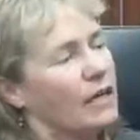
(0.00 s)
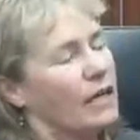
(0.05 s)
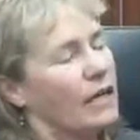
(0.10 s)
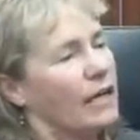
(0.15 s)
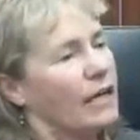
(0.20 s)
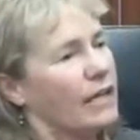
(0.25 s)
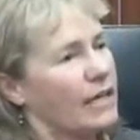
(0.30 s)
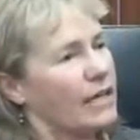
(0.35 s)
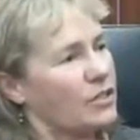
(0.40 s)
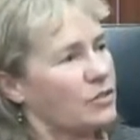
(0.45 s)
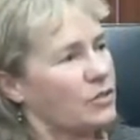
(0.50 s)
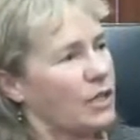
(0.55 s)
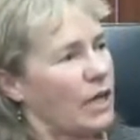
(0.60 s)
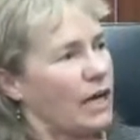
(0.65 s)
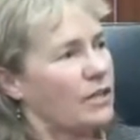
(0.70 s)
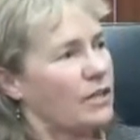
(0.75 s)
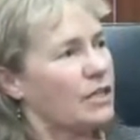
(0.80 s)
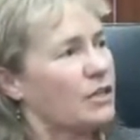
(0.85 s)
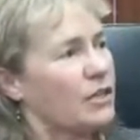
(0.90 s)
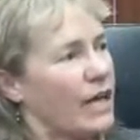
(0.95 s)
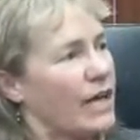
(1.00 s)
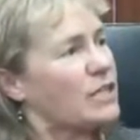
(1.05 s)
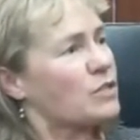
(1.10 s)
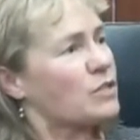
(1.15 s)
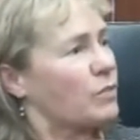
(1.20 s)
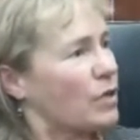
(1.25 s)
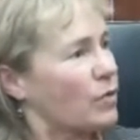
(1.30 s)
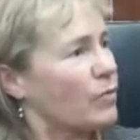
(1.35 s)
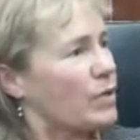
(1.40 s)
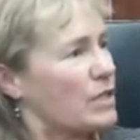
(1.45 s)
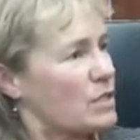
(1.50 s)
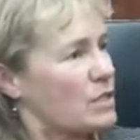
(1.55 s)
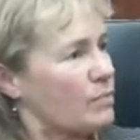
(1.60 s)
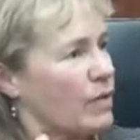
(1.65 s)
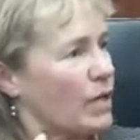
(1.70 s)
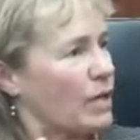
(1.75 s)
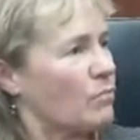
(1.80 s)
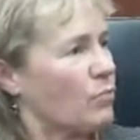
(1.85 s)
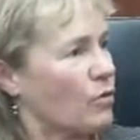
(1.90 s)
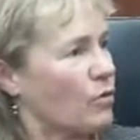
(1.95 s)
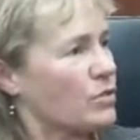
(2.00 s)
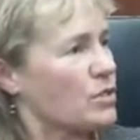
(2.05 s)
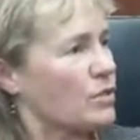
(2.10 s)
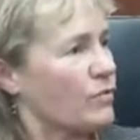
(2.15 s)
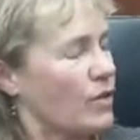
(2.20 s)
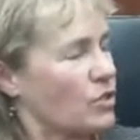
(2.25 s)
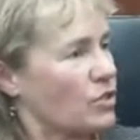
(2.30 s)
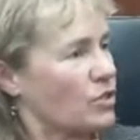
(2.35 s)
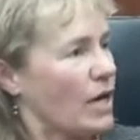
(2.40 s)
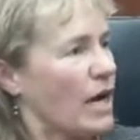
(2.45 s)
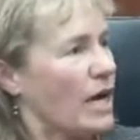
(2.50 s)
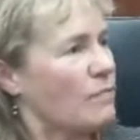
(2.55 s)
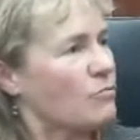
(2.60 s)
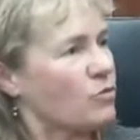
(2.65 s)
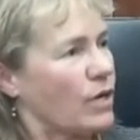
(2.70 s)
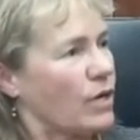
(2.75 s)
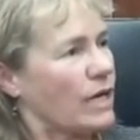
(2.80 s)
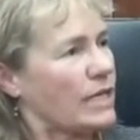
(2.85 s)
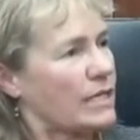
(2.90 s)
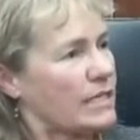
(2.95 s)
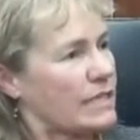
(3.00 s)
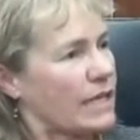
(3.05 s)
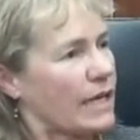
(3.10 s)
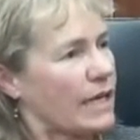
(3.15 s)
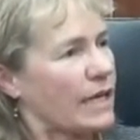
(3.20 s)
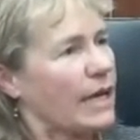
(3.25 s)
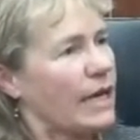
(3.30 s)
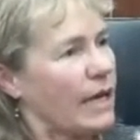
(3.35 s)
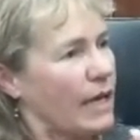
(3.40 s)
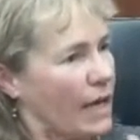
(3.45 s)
And actually, I think that's where we spend most of our time trying to say,